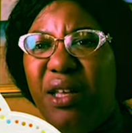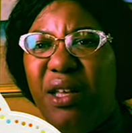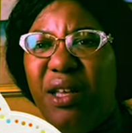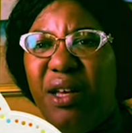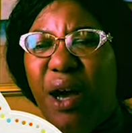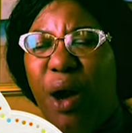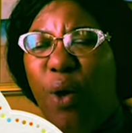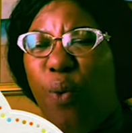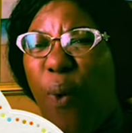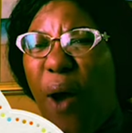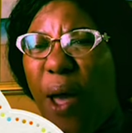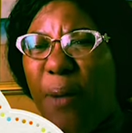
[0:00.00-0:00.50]

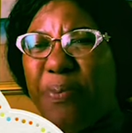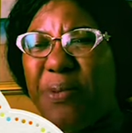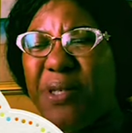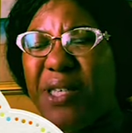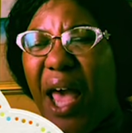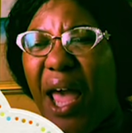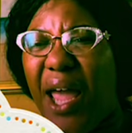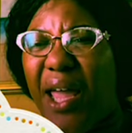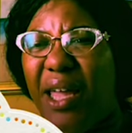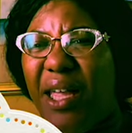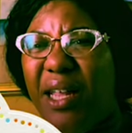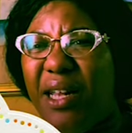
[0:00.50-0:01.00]
a
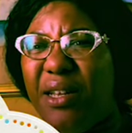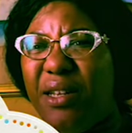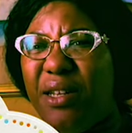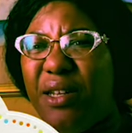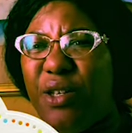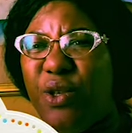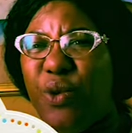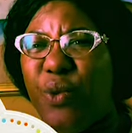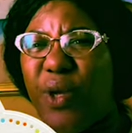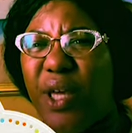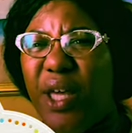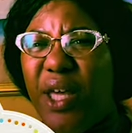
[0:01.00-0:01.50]
website,
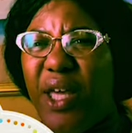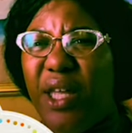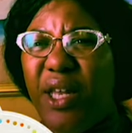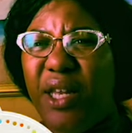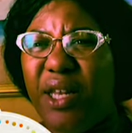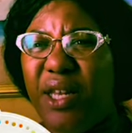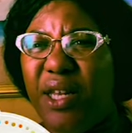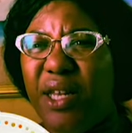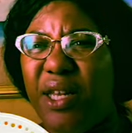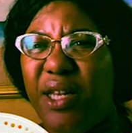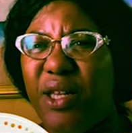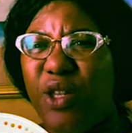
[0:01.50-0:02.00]
you get
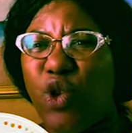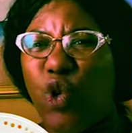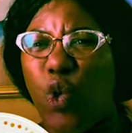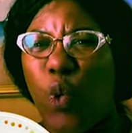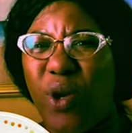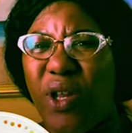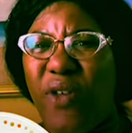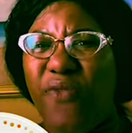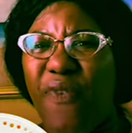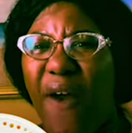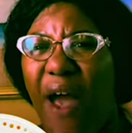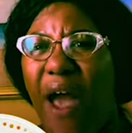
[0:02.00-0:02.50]

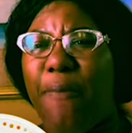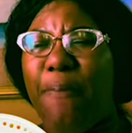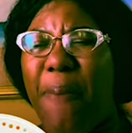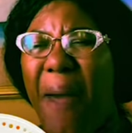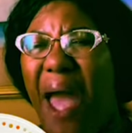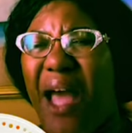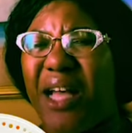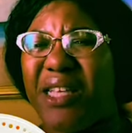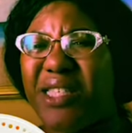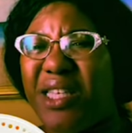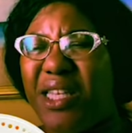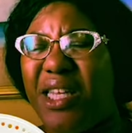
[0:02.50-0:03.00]
25
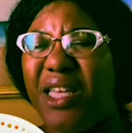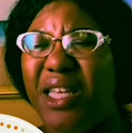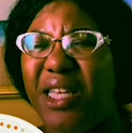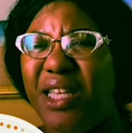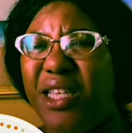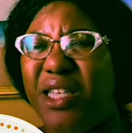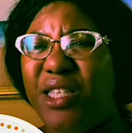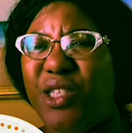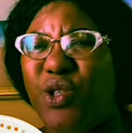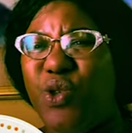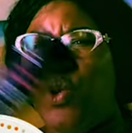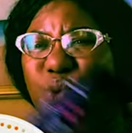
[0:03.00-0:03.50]
packs of
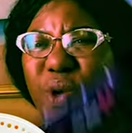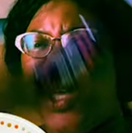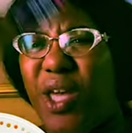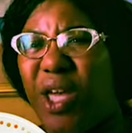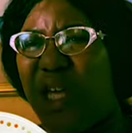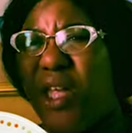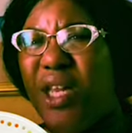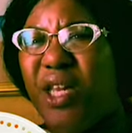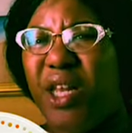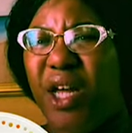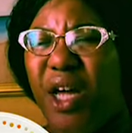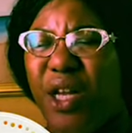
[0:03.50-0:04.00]
these, you
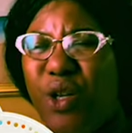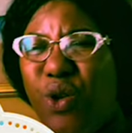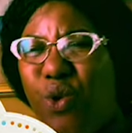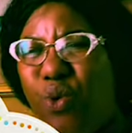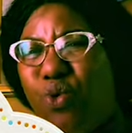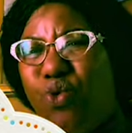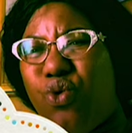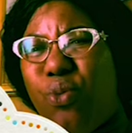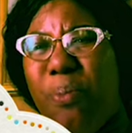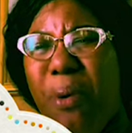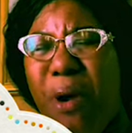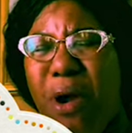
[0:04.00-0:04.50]
get a
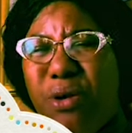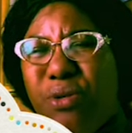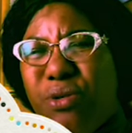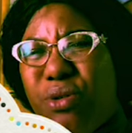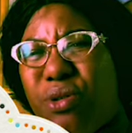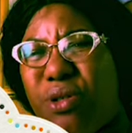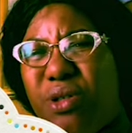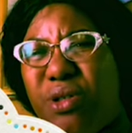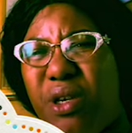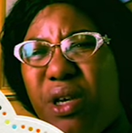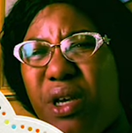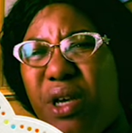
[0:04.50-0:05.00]

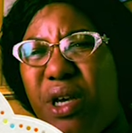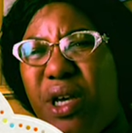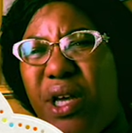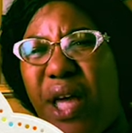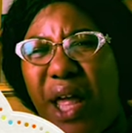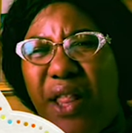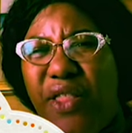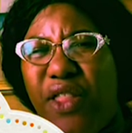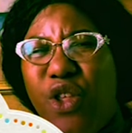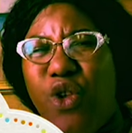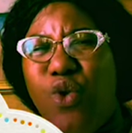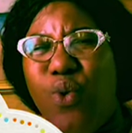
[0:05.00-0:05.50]
NutriBurst,
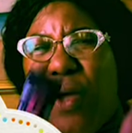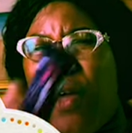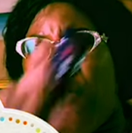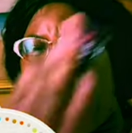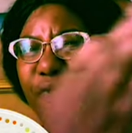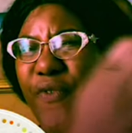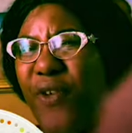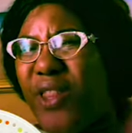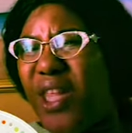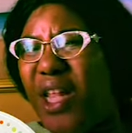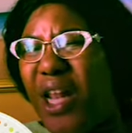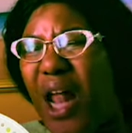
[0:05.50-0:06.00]
and then you get
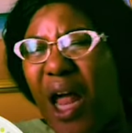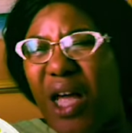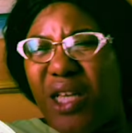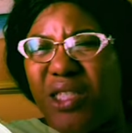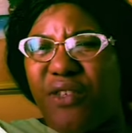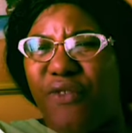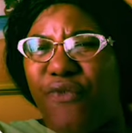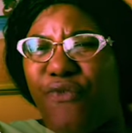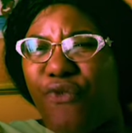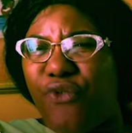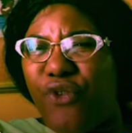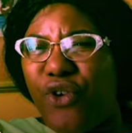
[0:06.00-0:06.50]
$50
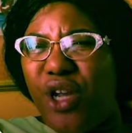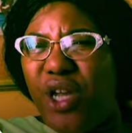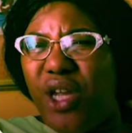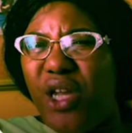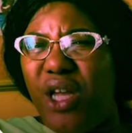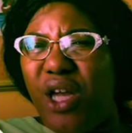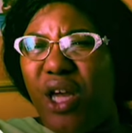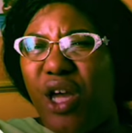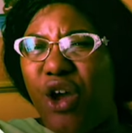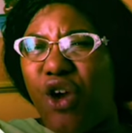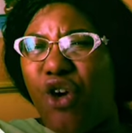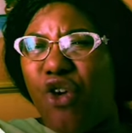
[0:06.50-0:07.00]
in free
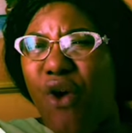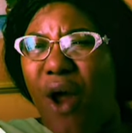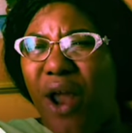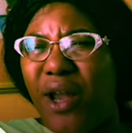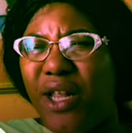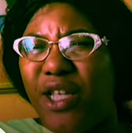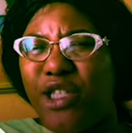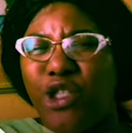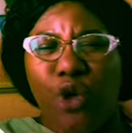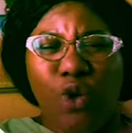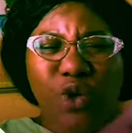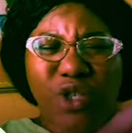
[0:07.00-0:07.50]

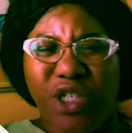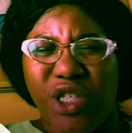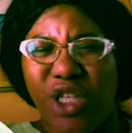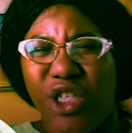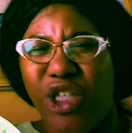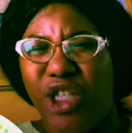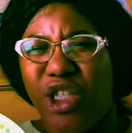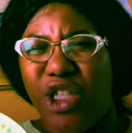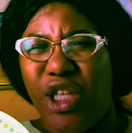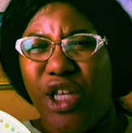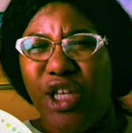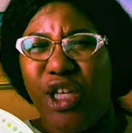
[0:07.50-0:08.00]
credit. So
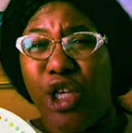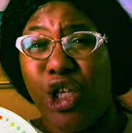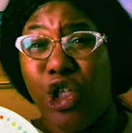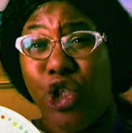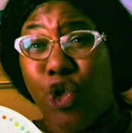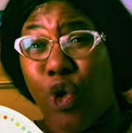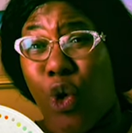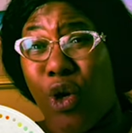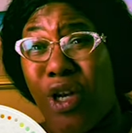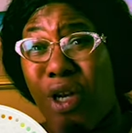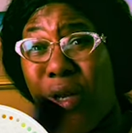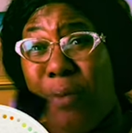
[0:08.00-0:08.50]
essentially, you're
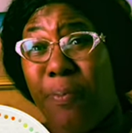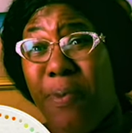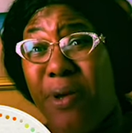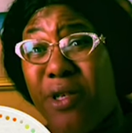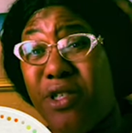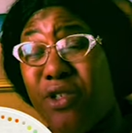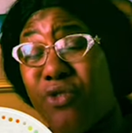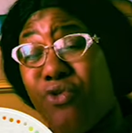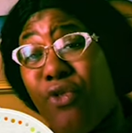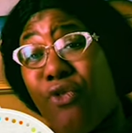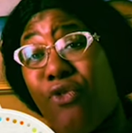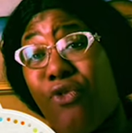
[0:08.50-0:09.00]
joining the
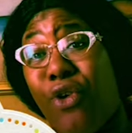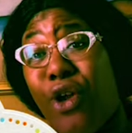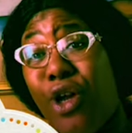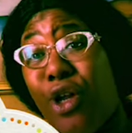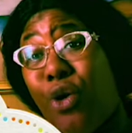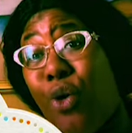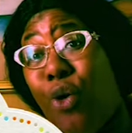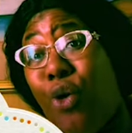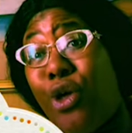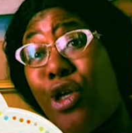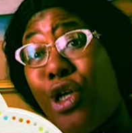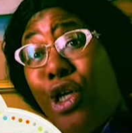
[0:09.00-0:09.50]
business for free, and
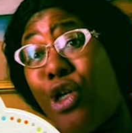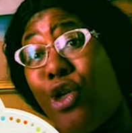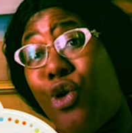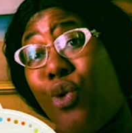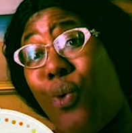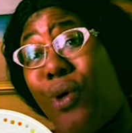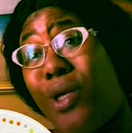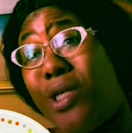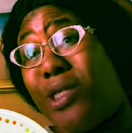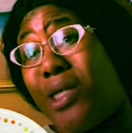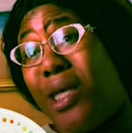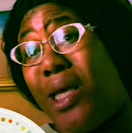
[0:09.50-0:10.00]
all you're
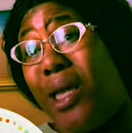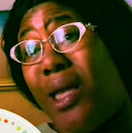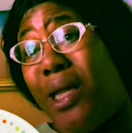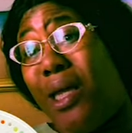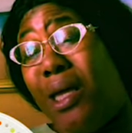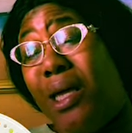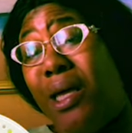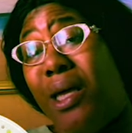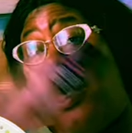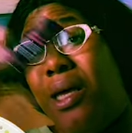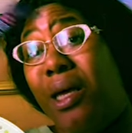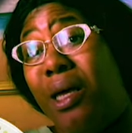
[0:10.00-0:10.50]
doing is
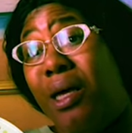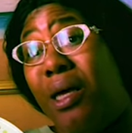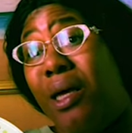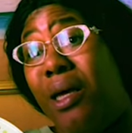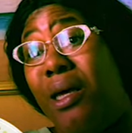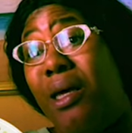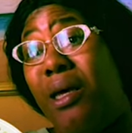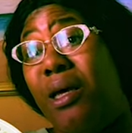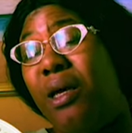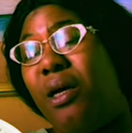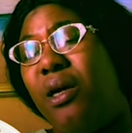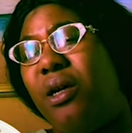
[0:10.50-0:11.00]
getting
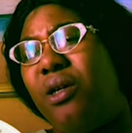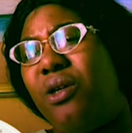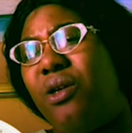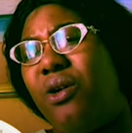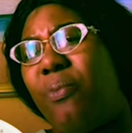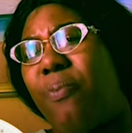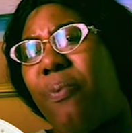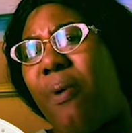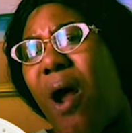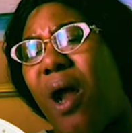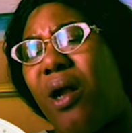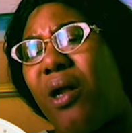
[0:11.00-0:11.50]
your
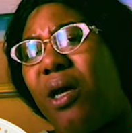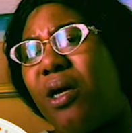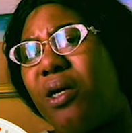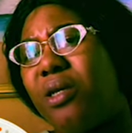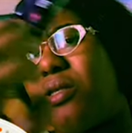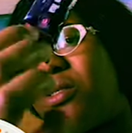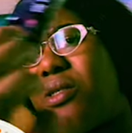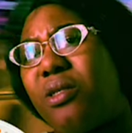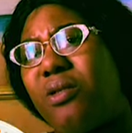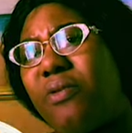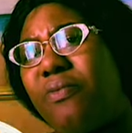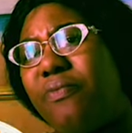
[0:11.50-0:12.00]

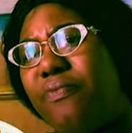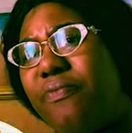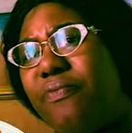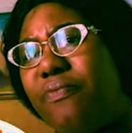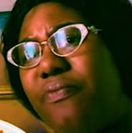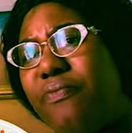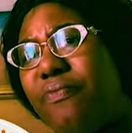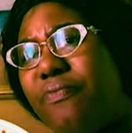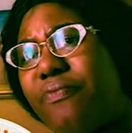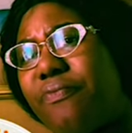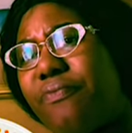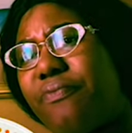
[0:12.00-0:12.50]
products.
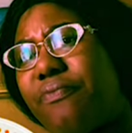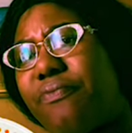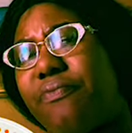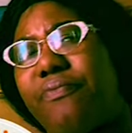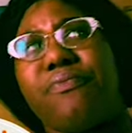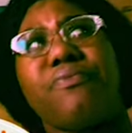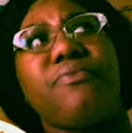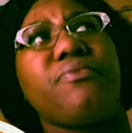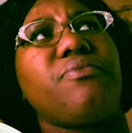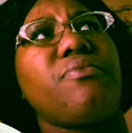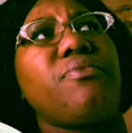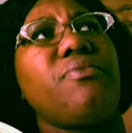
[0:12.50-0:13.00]
There
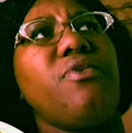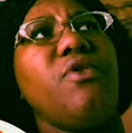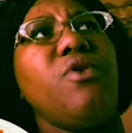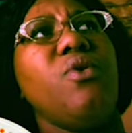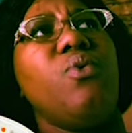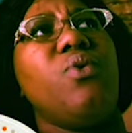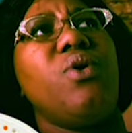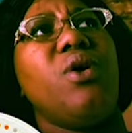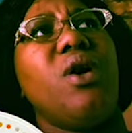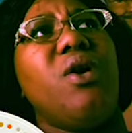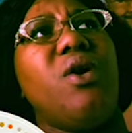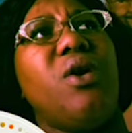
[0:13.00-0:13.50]

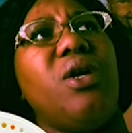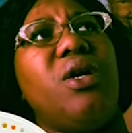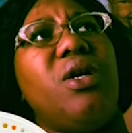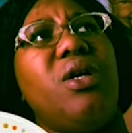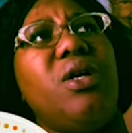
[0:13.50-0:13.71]
you go.